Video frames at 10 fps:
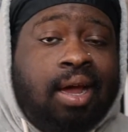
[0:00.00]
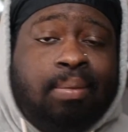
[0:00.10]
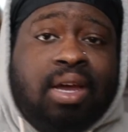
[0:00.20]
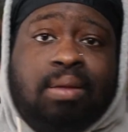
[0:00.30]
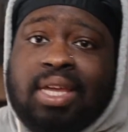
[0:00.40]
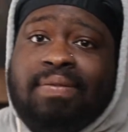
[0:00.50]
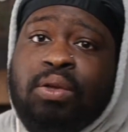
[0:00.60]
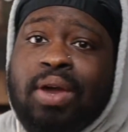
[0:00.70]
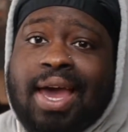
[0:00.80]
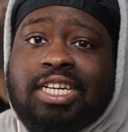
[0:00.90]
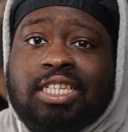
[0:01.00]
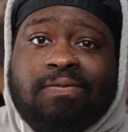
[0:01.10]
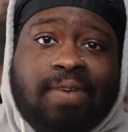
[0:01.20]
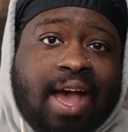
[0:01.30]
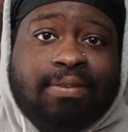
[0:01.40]
I'm going to be giving you guys
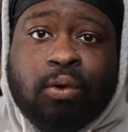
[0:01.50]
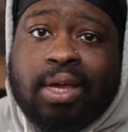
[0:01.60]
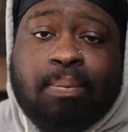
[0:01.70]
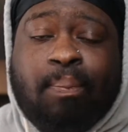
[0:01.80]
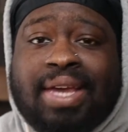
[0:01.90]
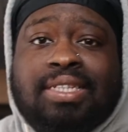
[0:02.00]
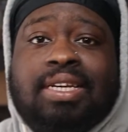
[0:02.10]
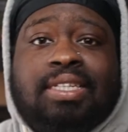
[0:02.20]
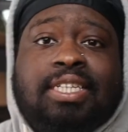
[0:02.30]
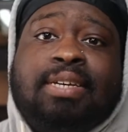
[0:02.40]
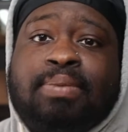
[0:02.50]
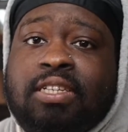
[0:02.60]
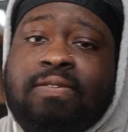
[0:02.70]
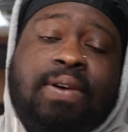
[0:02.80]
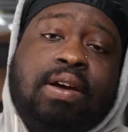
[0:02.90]
just 5 quick basic tips
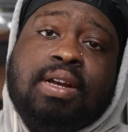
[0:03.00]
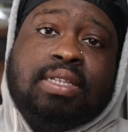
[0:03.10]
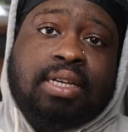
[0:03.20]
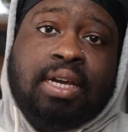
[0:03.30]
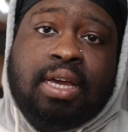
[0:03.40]
as far as